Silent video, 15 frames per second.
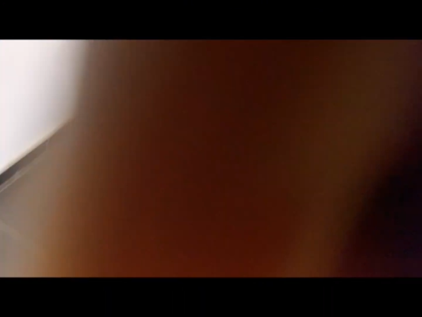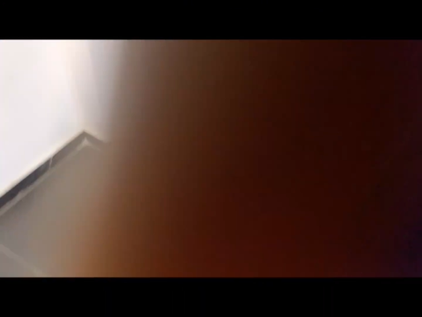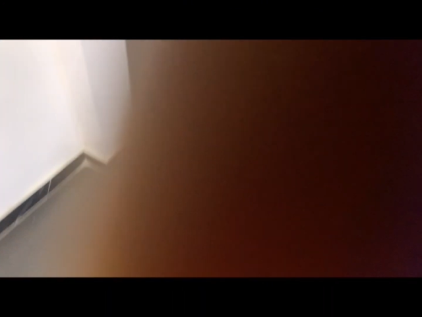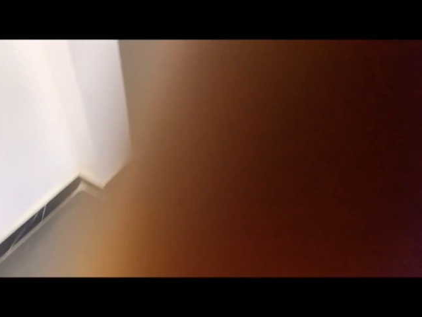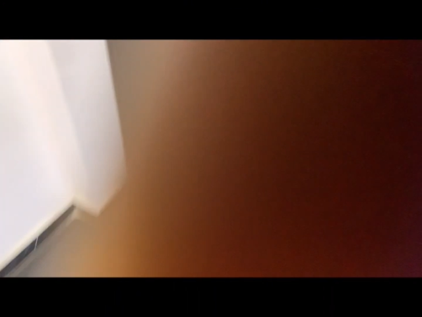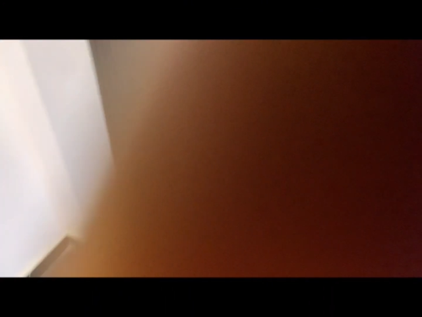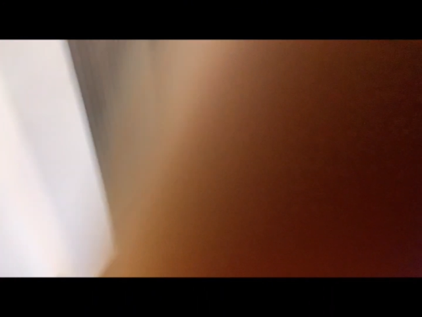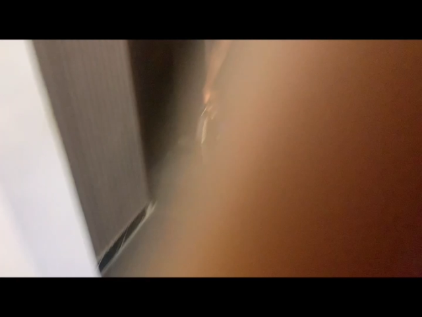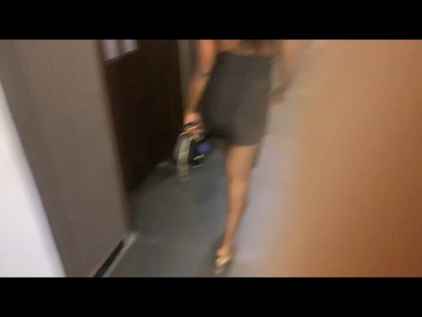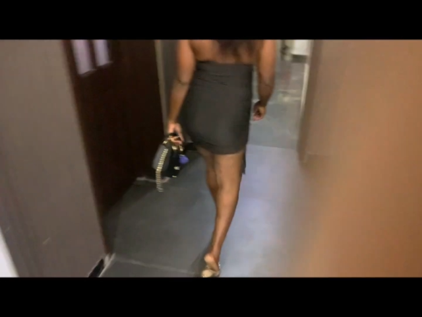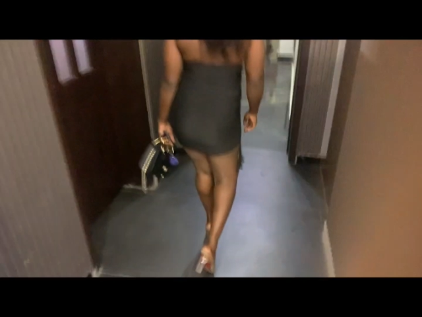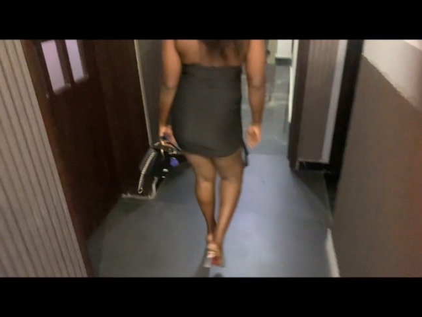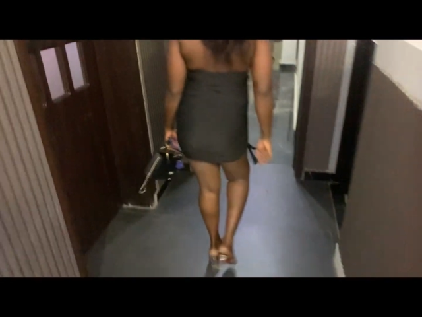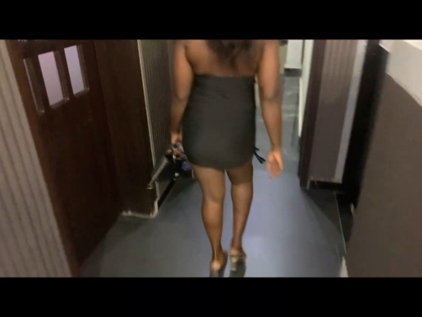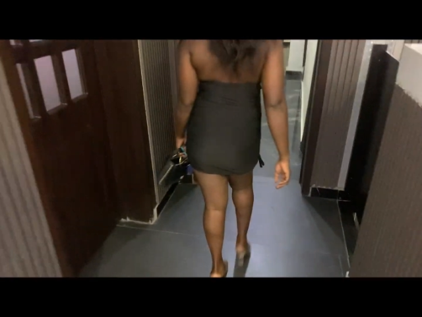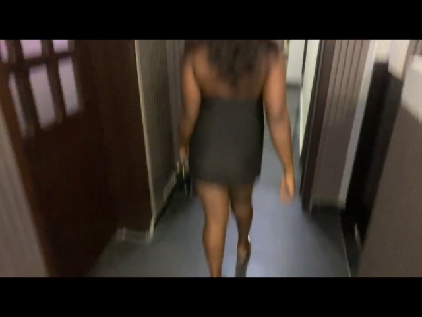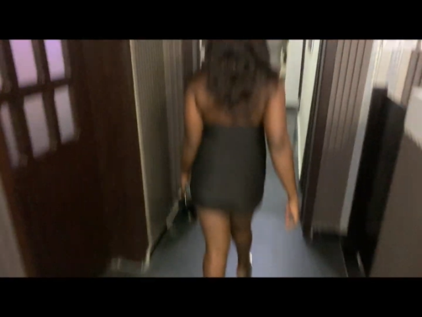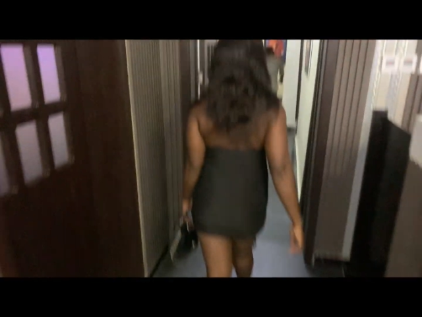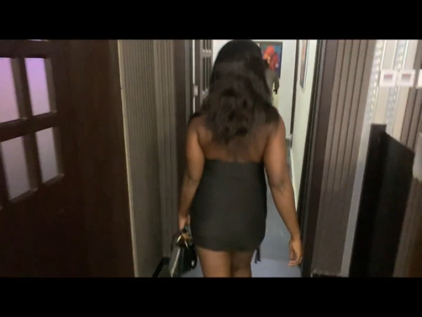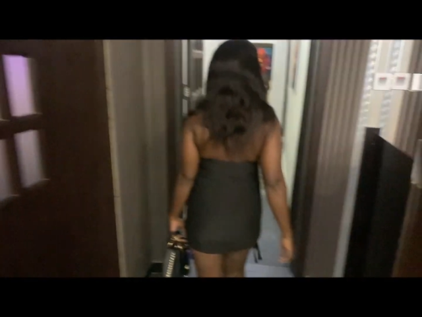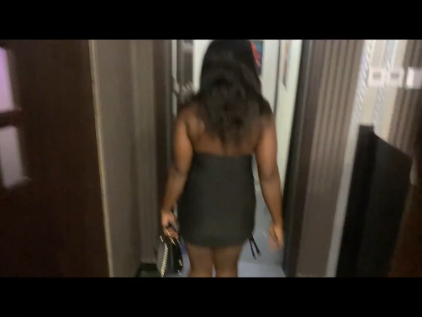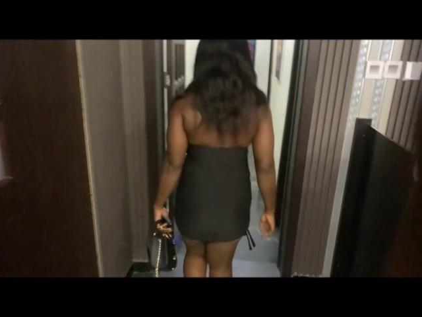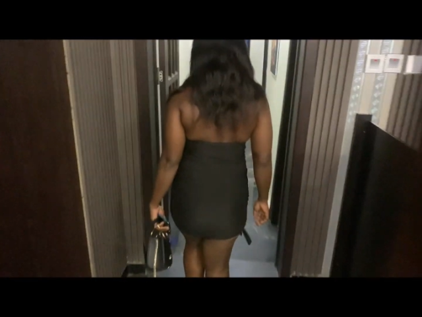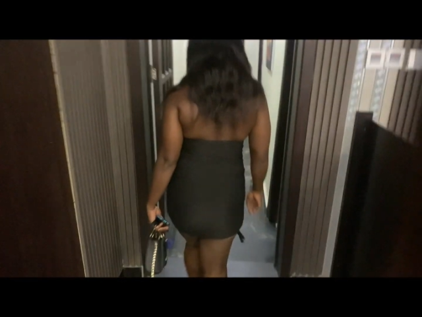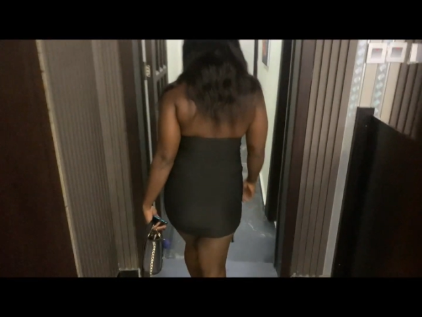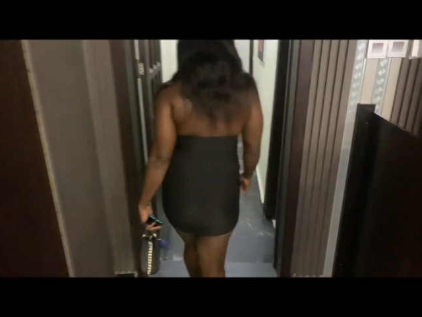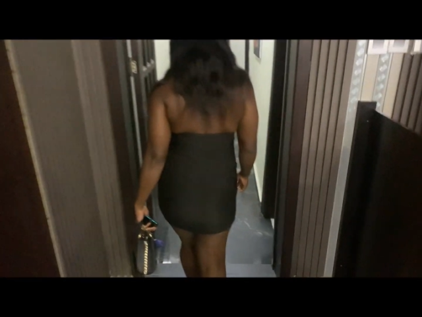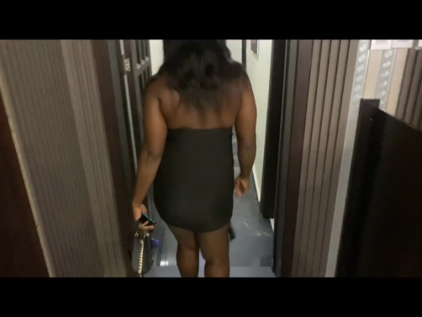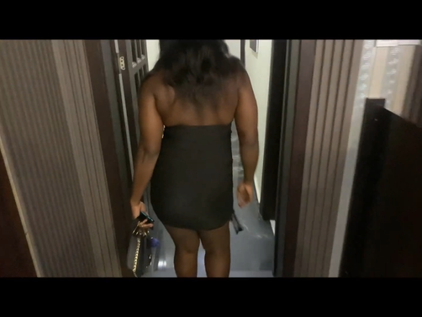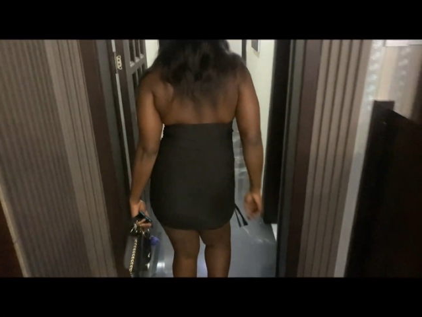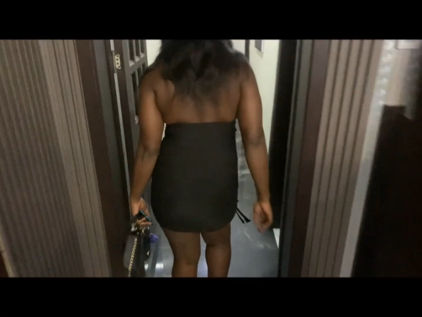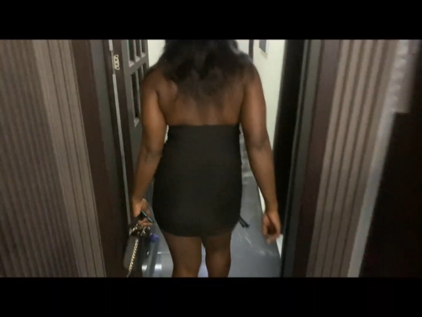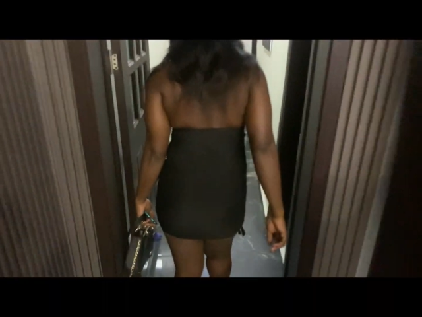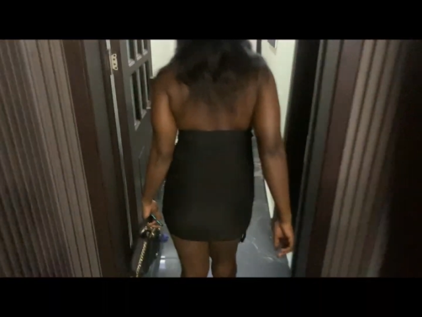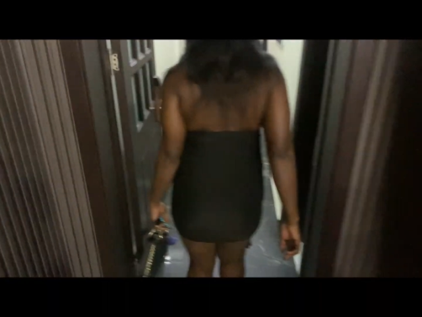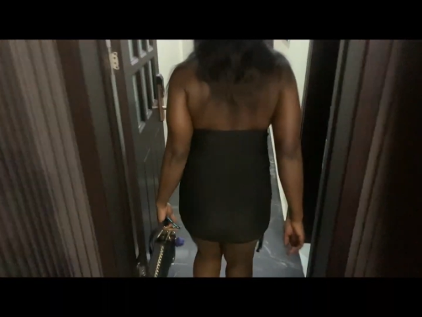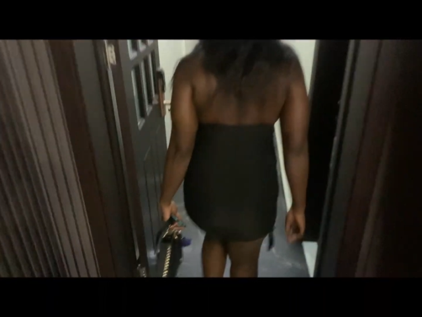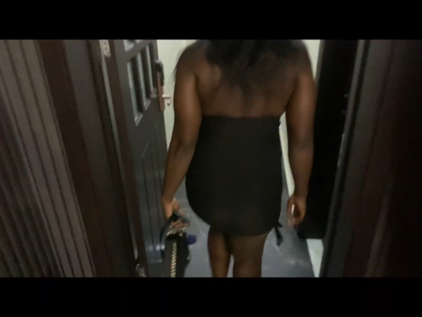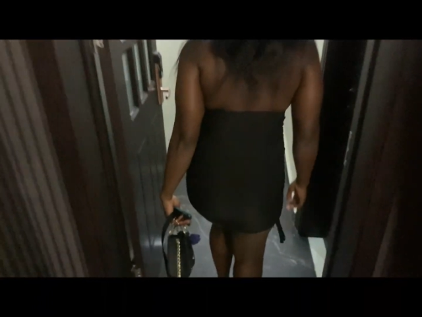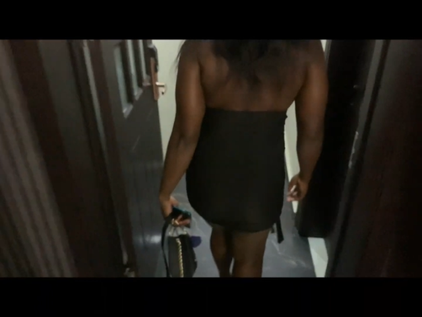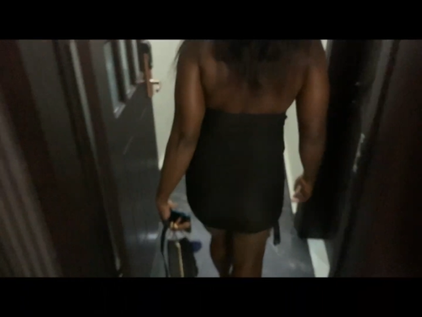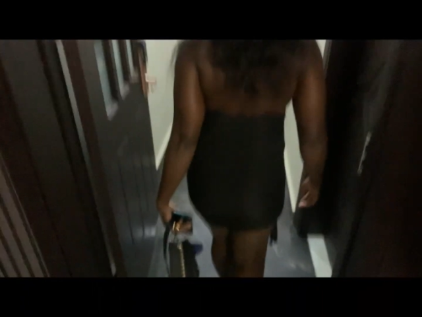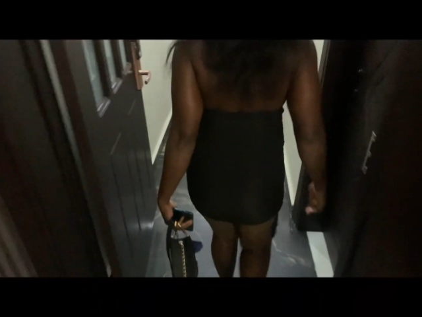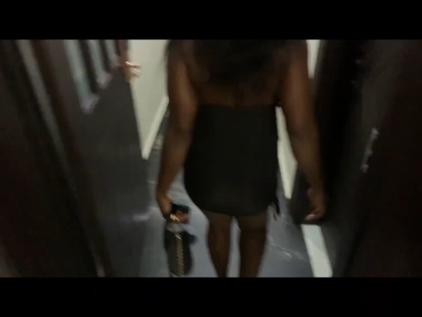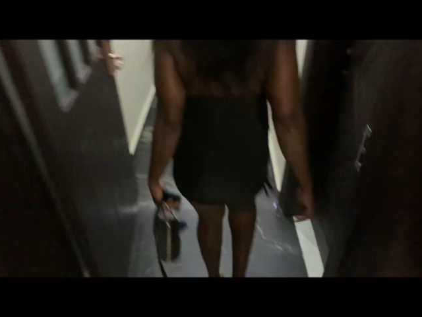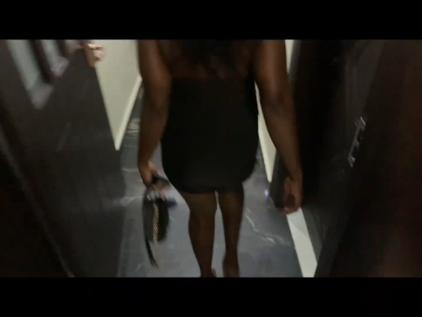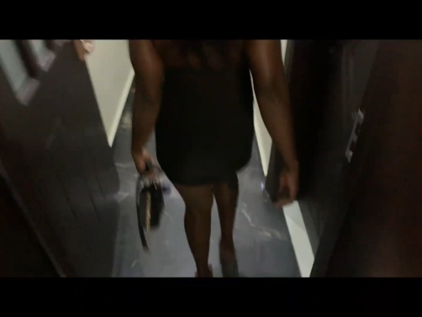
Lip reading: No face is visible, so there are no lips to read.